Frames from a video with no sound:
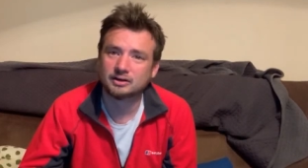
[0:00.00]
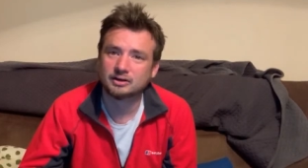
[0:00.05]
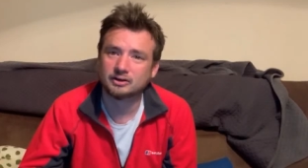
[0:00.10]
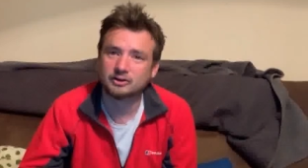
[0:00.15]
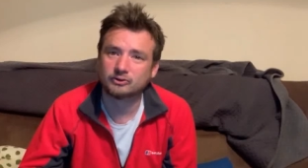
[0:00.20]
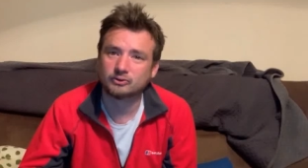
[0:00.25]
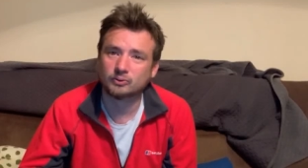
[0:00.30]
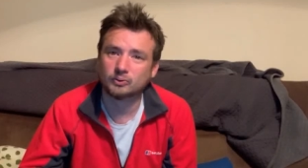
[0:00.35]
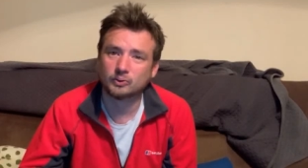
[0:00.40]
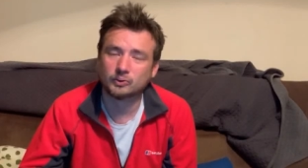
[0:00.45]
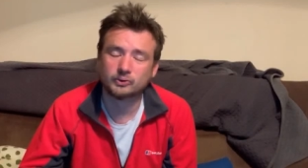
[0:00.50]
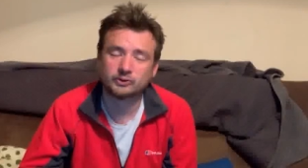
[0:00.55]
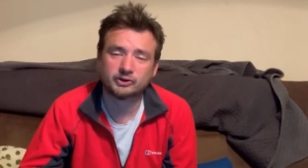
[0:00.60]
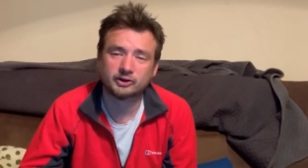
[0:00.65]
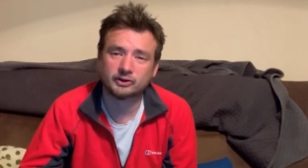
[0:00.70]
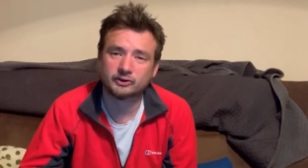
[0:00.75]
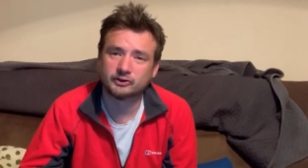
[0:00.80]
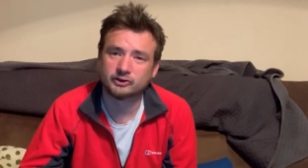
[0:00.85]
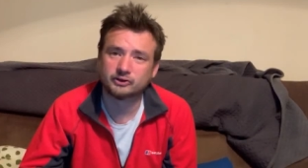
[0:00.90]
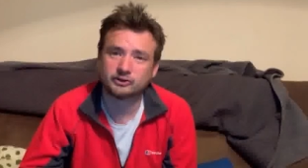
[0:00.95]
The cruelty
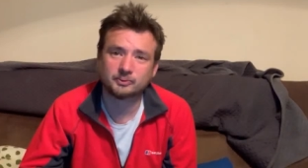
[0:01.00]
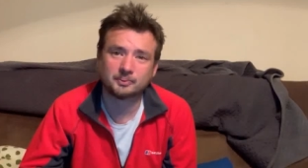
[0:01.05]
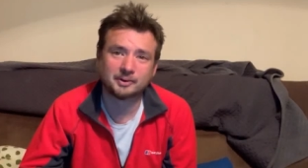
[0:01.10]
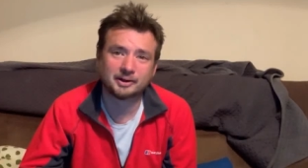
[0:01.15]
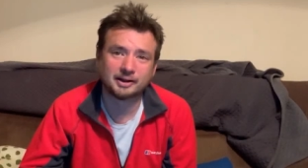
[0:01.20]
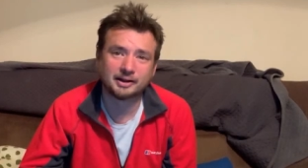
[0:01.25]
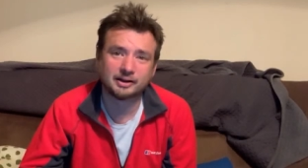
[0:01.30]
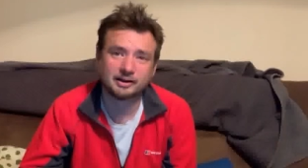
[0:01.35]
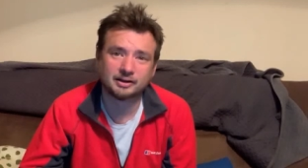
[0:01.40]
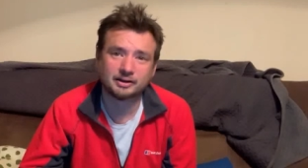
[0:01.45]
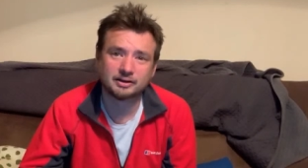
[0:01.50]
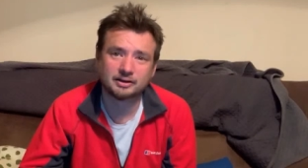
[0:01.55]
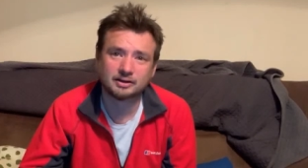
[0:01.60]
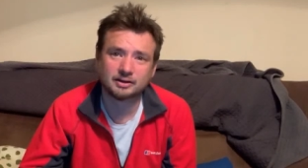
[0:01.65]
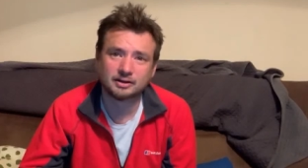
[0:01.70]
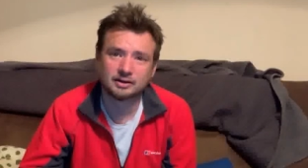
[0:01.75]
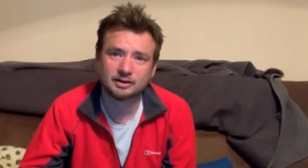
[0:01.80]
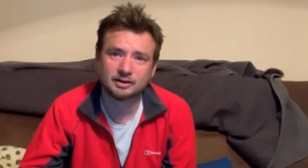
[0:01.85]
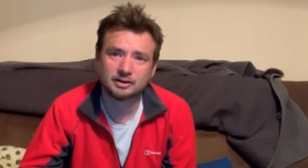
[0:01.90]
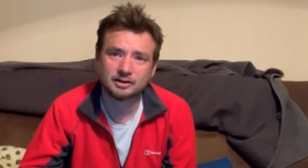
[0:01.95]
on display,
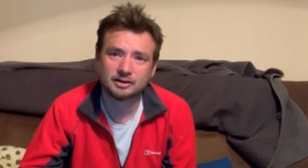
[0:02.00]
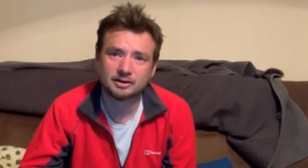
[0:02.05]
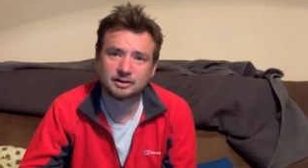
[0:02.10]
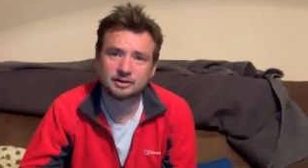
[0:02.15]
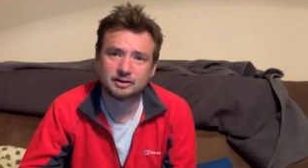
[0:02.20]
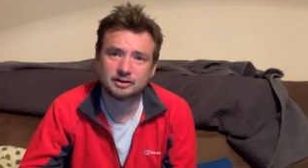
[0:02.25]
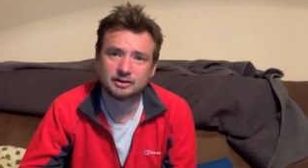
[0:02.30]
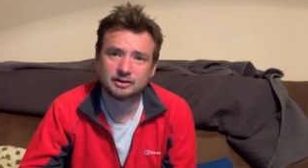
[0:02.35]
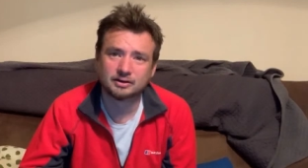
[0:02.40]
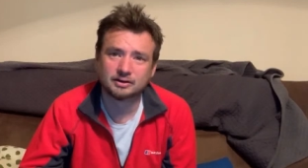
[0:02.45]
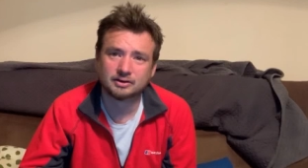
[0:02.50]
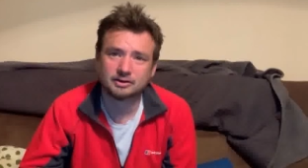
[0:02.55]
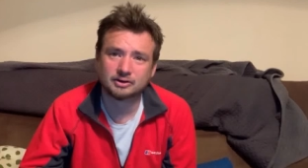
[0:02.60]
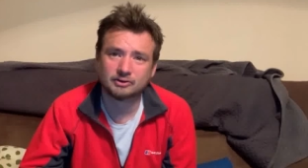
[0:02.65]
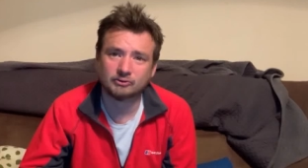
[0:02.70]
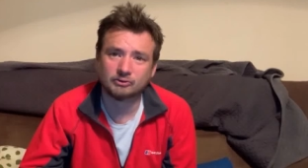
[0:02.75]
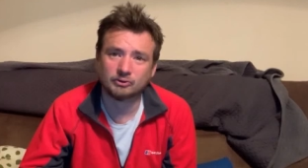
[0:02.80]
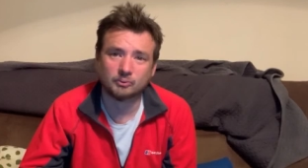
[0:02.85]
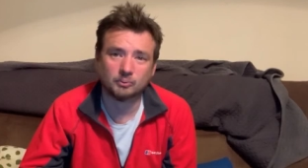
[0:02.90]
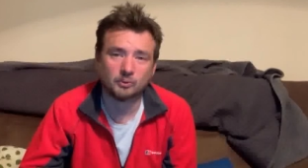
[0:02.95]
the
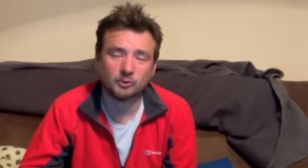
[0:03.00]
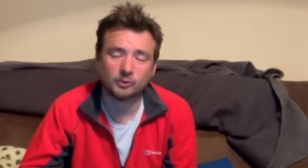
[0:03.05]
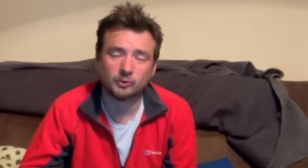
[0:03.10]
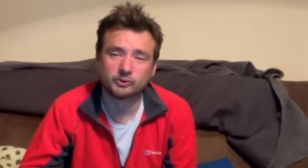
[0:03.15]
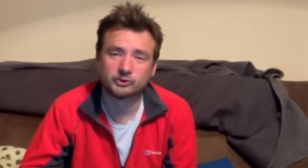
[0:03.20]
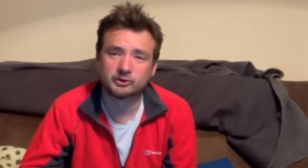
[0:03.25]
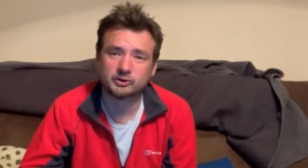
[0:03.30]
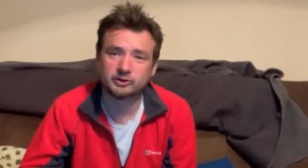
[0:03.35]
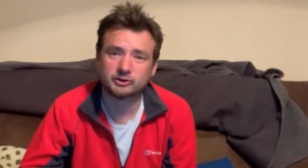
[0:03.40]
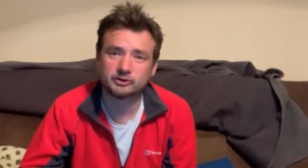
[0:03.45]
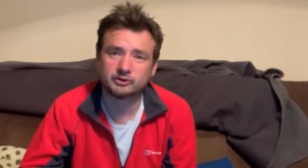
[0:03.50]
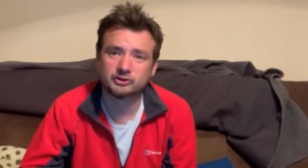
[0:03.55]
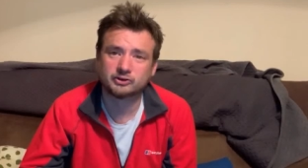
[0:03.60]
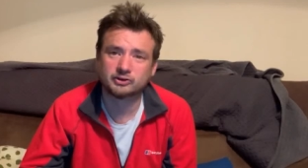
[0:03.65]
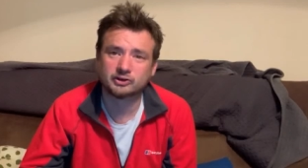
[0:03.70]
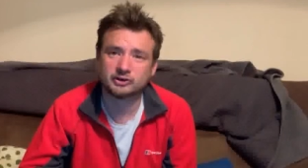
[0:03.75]
remorseless